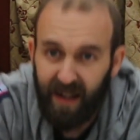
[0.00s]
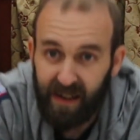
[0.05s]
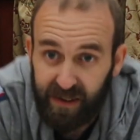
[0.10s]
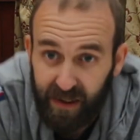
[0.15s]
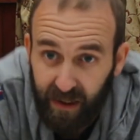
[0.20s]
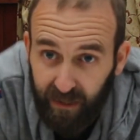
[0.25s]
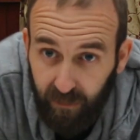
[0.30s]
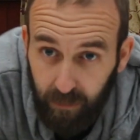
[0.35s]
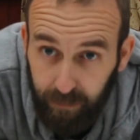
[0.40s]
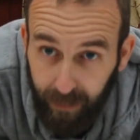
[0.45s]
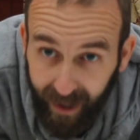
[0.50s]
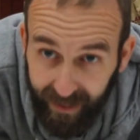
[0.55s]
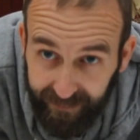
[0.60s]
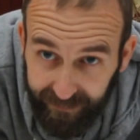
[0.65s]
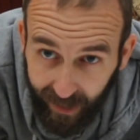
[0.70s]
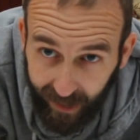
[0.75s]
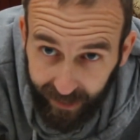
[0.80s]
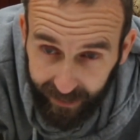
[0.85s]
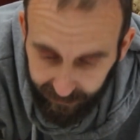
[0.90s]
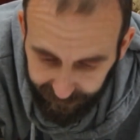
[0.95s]
instead of a
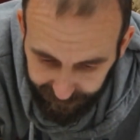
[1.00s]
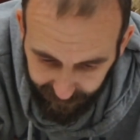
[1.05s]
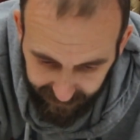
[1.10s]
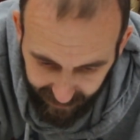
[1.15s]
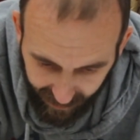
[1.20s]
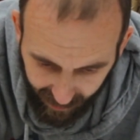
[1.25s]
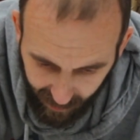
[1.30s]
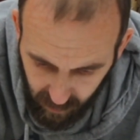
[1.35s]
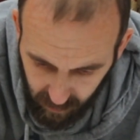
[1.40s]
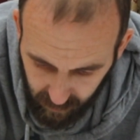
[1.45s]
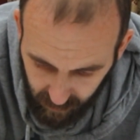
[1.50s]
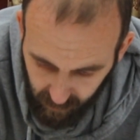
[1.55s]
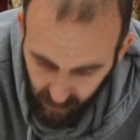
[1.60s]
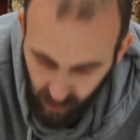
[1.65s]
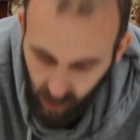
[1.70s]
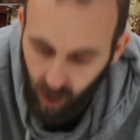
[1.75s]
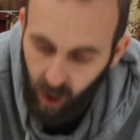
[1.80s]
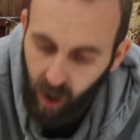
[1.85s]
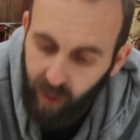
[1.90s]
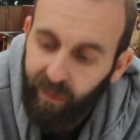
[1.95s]
bandana for now,
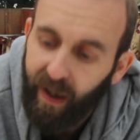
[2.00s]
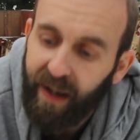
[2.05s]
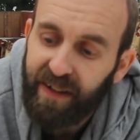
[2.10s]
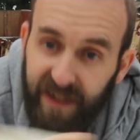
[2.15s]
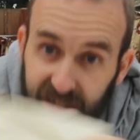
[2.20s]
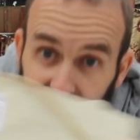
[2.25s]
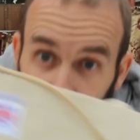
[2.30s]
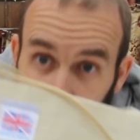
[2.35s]
I've actually